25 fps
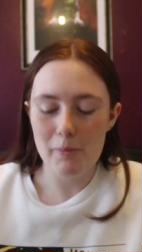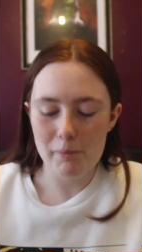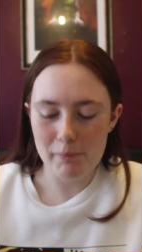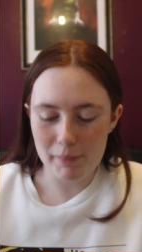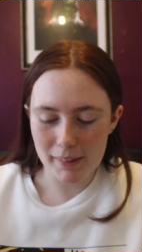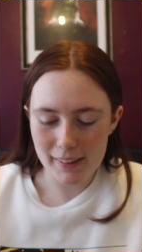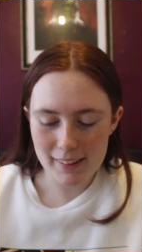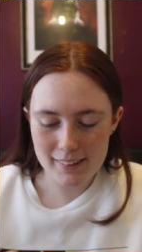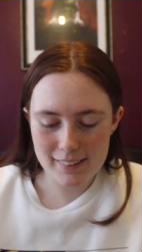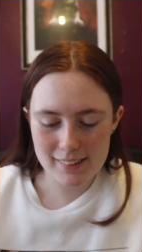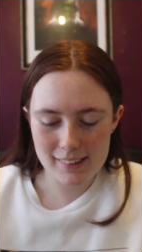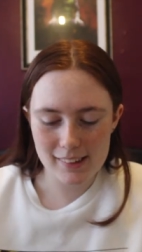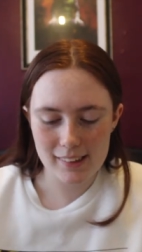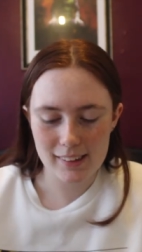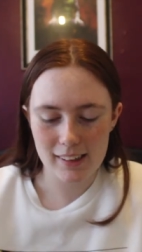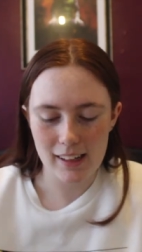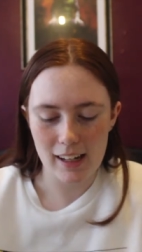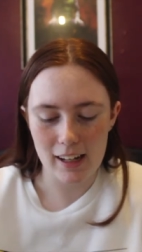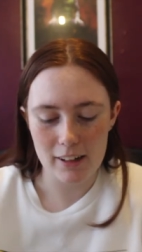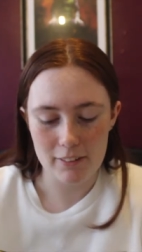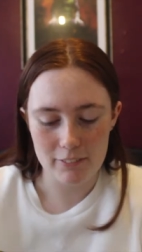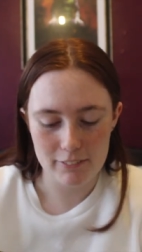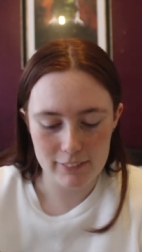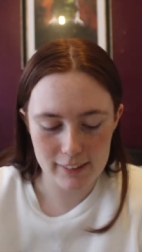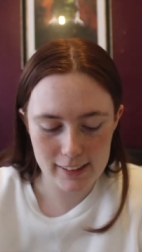But
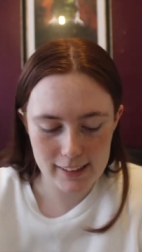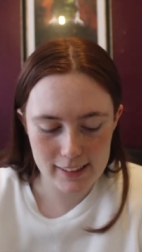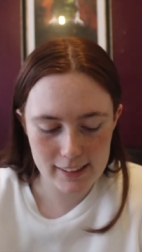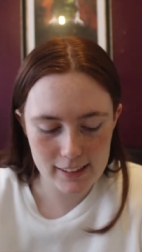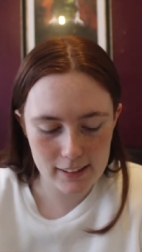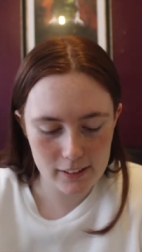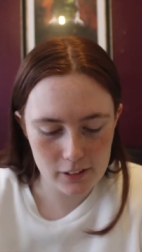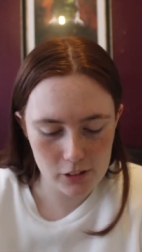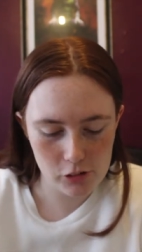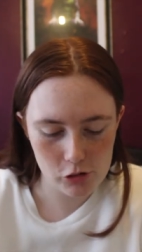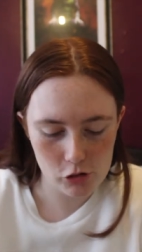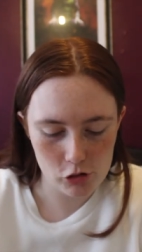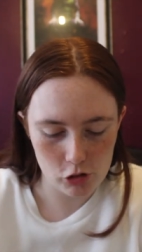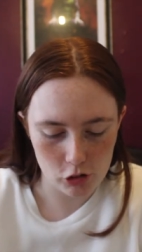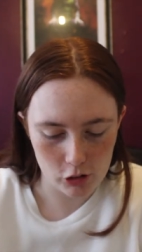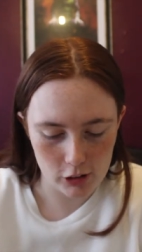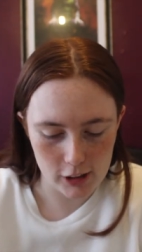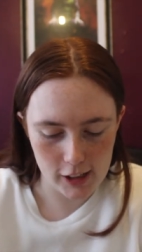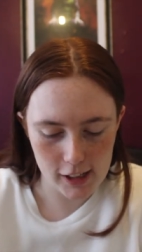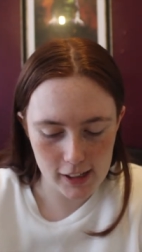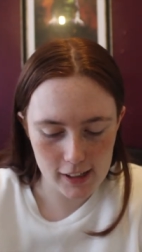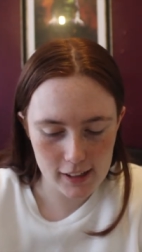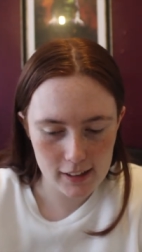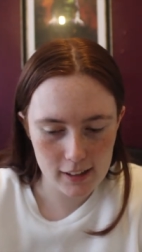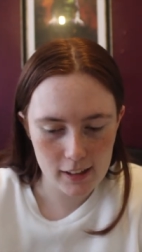I really did enjoy
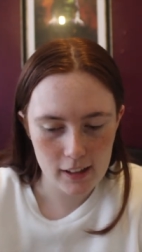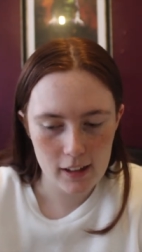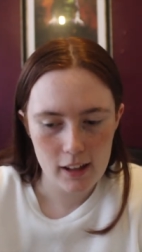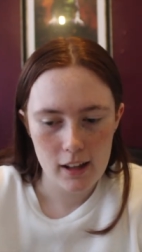it.